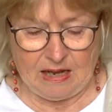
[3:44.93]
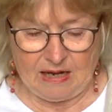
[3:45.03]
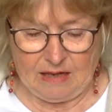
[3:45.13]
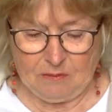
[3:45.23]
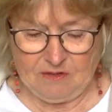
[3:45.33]

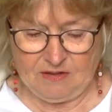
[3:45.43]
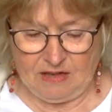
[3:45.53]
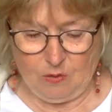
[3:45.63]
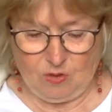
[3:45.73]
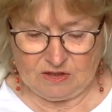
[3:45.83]
Let me
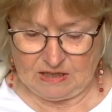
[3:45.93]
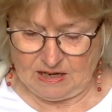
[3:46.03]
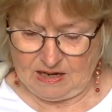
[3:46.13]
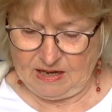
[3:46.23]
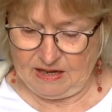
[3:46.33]
see what
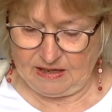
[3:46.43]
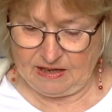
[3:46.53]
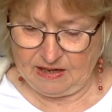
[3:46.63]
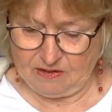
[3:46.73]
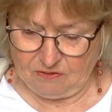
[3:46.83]
I
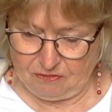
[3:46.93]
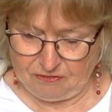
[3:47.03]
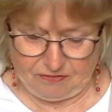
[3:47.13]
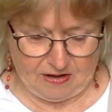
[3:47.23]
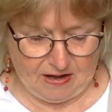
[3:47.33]
can
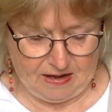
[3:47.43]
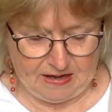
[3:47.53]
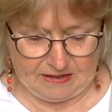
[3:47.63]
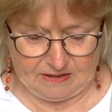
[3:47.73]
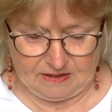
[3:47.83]

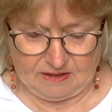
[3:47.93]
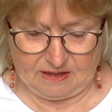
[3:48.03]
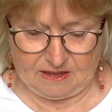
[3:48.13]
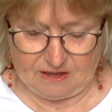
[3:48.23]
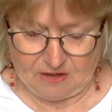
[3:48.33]
find
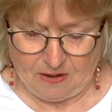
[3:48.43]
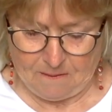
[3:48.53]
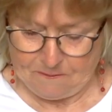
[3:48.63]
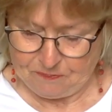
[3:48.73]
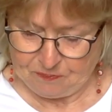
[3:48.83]
there
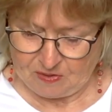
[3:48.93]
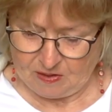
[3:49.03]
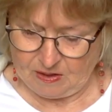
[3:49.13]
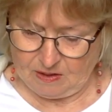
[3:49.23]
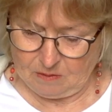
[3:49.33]

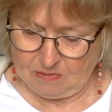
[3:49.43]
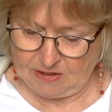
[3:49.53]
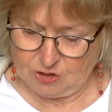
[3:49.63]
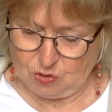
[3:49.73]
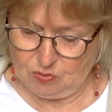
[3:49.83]
in
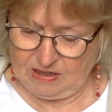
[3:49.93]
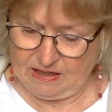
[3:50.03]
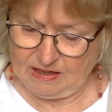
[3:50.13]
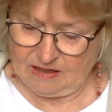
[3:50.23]
my doodling.